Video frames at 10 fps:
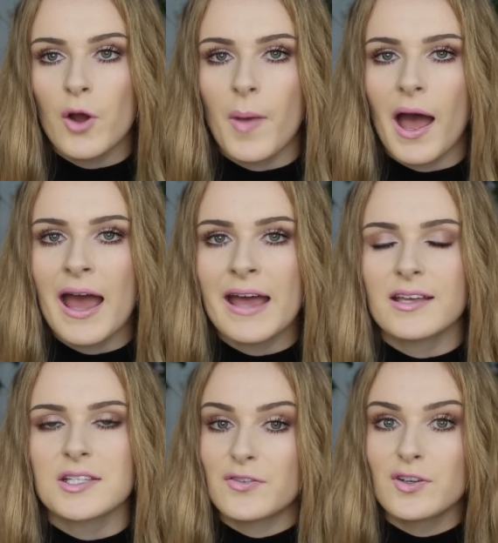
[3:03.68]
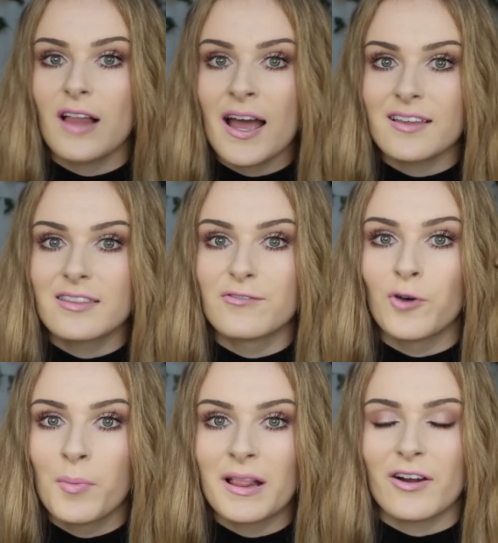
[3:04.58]
opaque. So if you like the
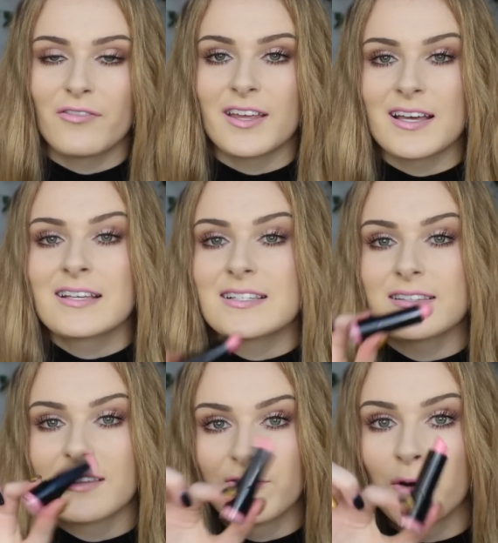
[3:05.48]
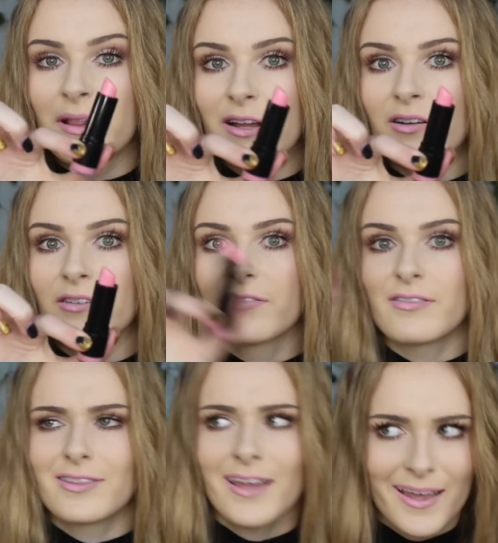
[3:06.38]
formula of this, the formula
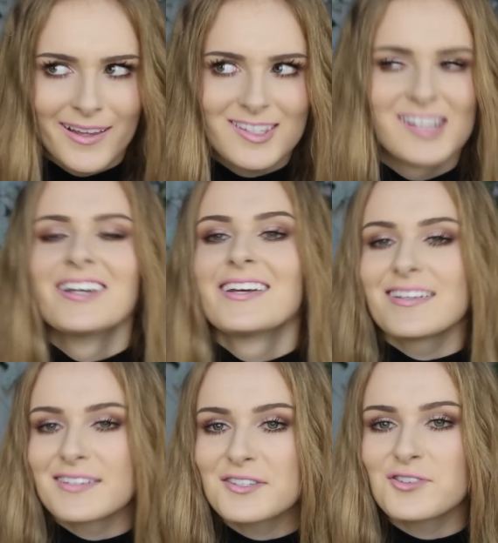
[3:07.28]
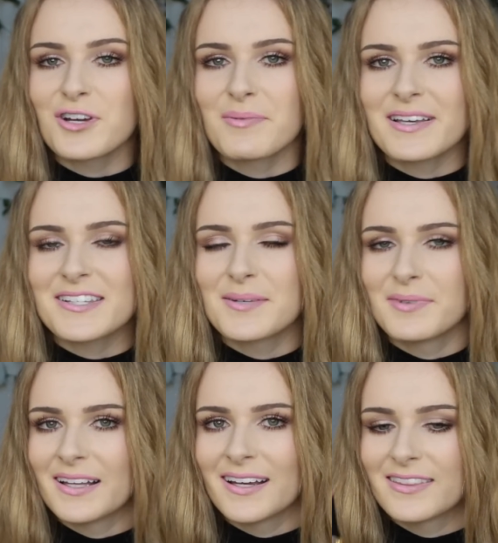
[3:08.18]
of this is extremely
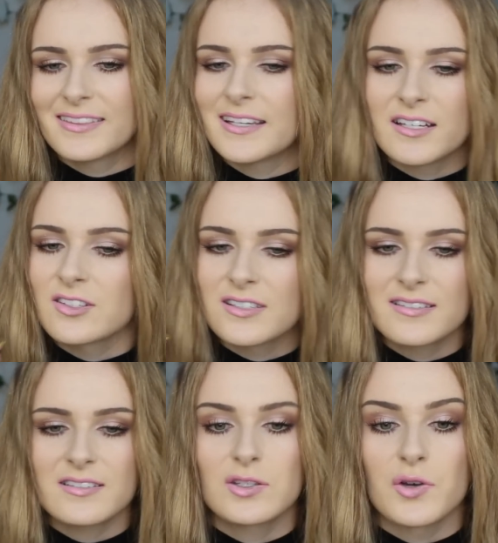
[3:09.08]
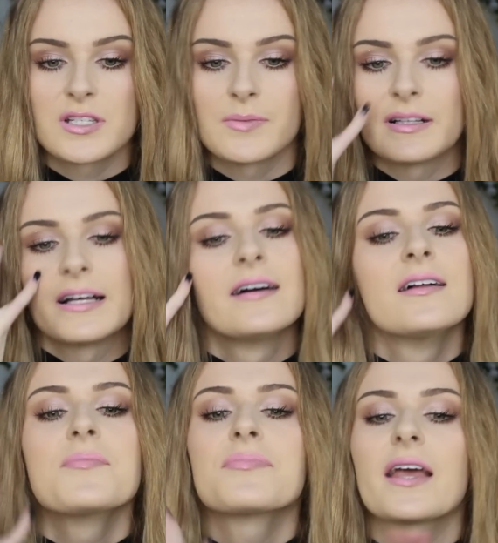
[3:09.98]
similar. They're just so similar
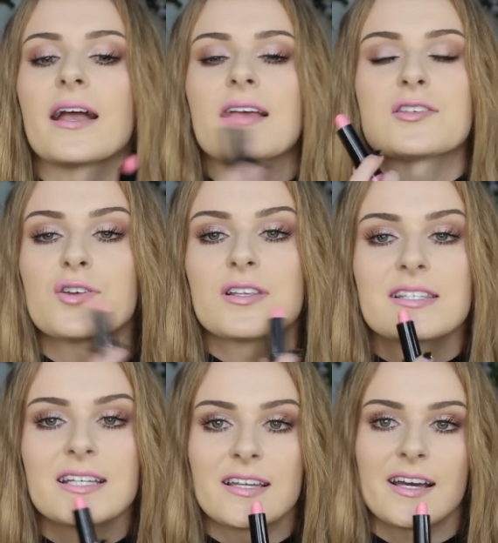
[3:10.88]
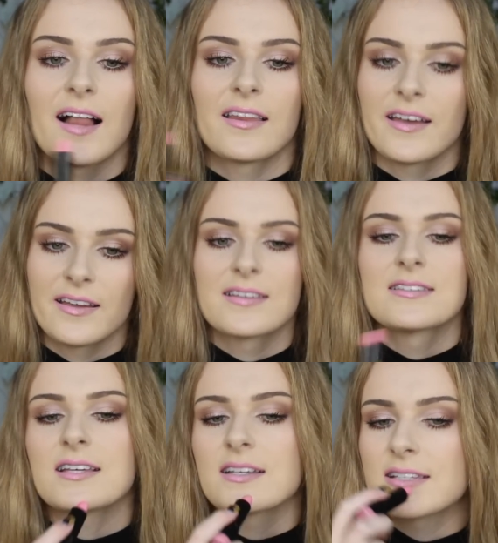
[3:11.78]
and as you can see the colour
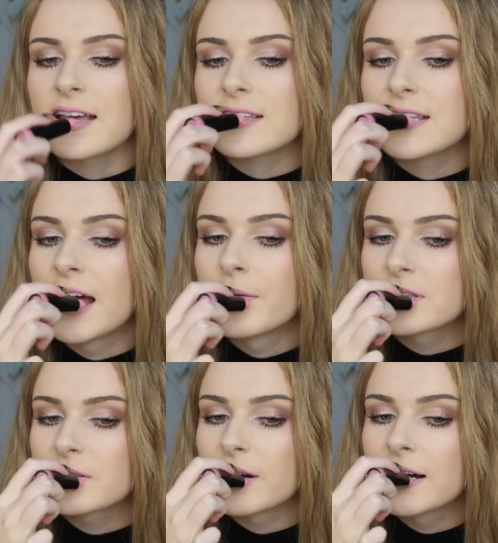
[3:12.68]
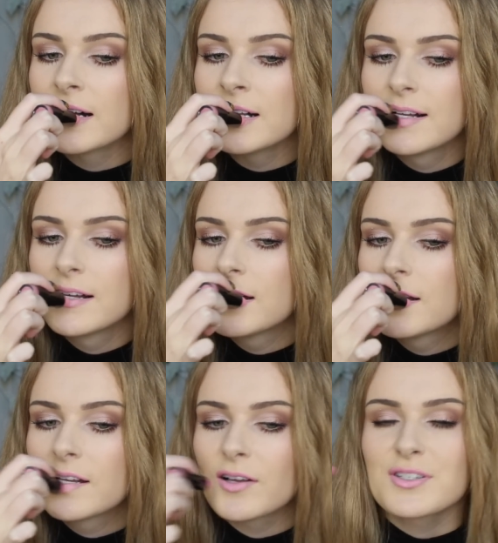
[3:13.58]
is the exact same as well.
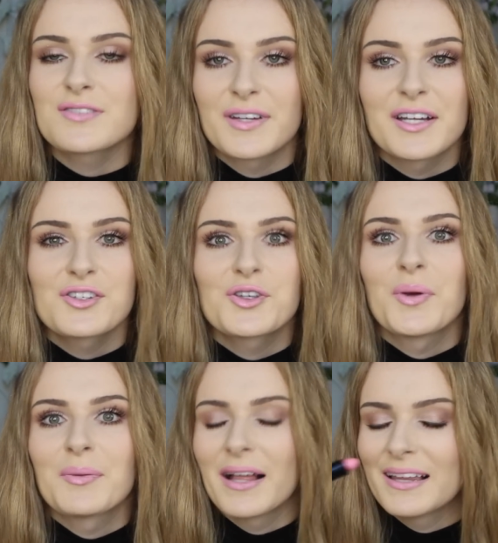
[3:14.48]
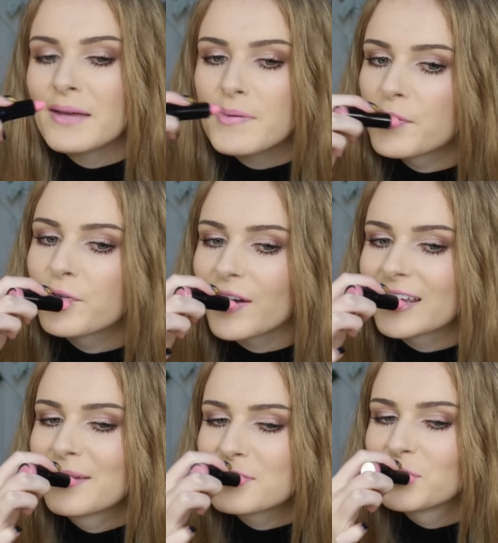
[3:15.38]
Just finished doing my lip before I
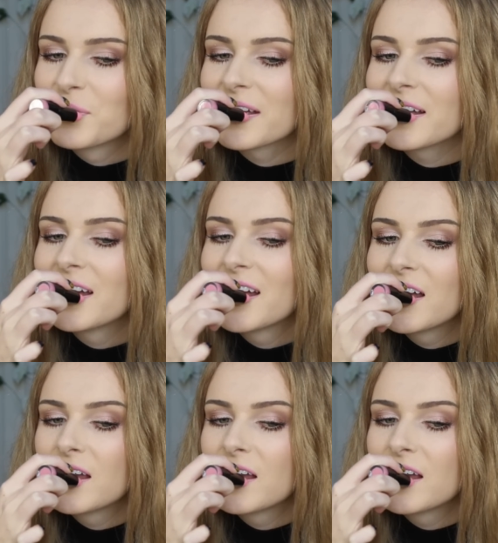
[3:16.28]
keep talking.